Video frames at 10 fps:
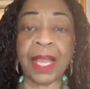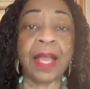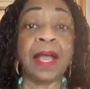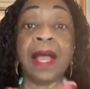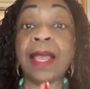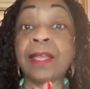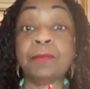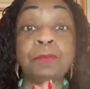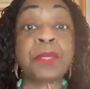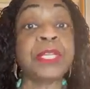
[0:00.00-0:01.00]
I
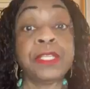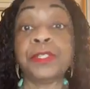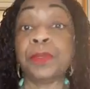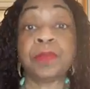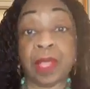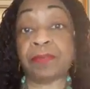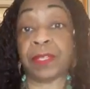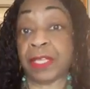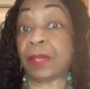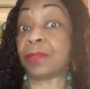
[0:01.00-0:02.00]
really do love
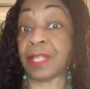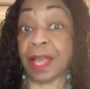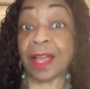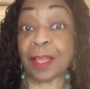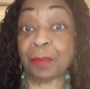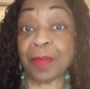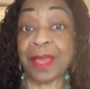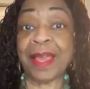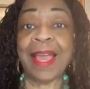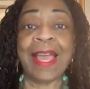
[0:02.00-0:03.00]
Leo time,
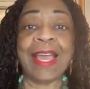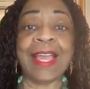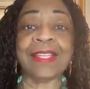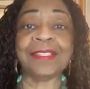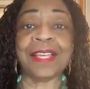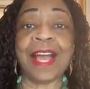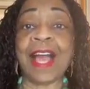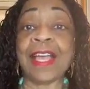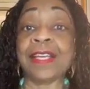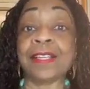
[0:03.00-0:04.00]
and
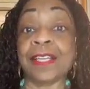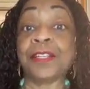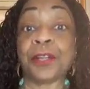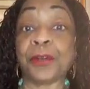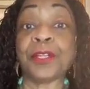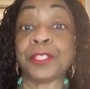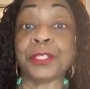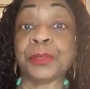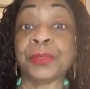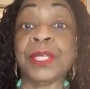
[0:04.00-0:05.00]
I encourage
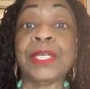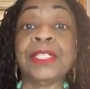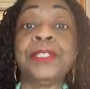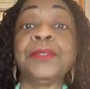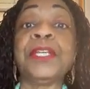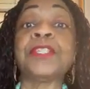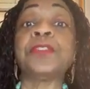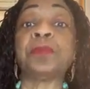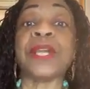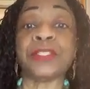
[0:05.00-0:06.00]
you to
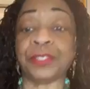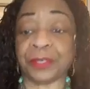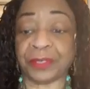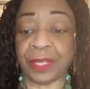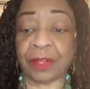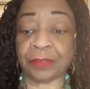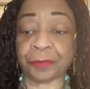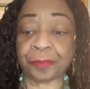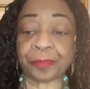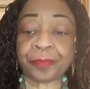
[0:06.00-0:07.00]
express
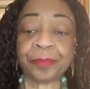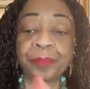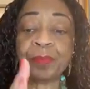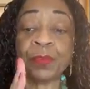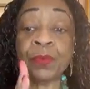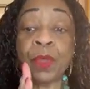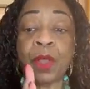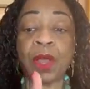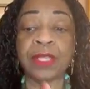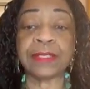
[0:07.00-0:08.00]
yourself.
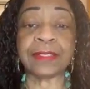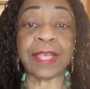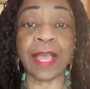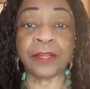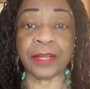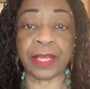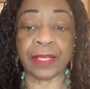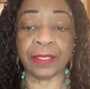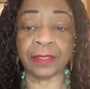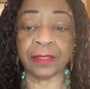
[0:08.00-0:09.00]
On Saturday,